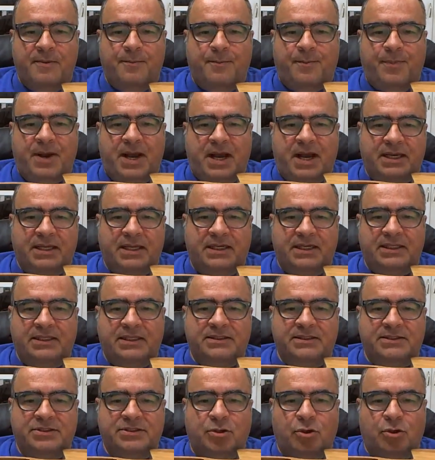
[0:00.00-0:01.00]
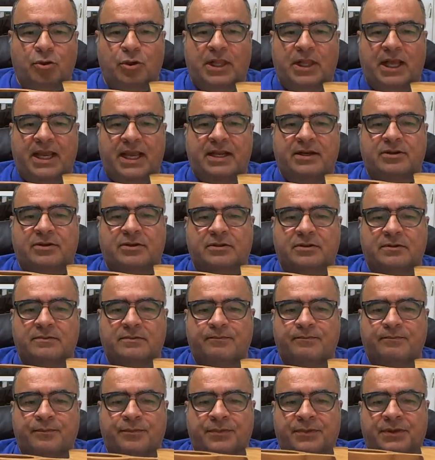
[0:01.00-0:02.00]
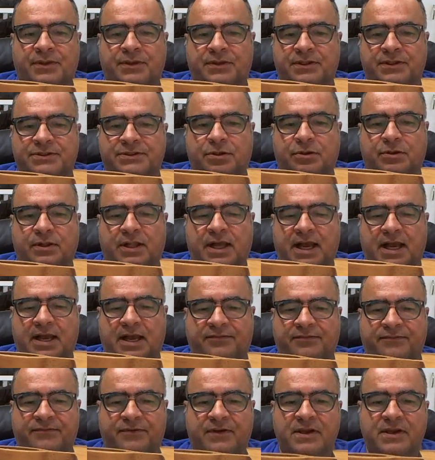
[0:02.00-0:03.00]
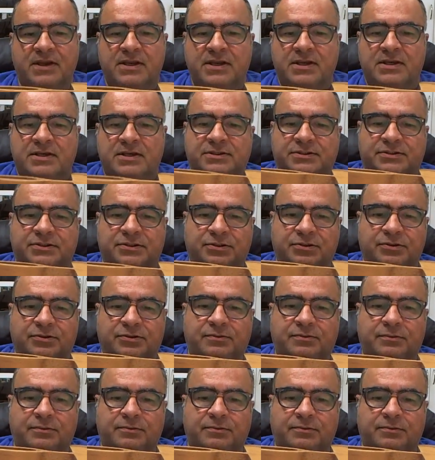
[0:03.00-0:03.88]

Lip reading: pocketing this whole handle, this whole half. So you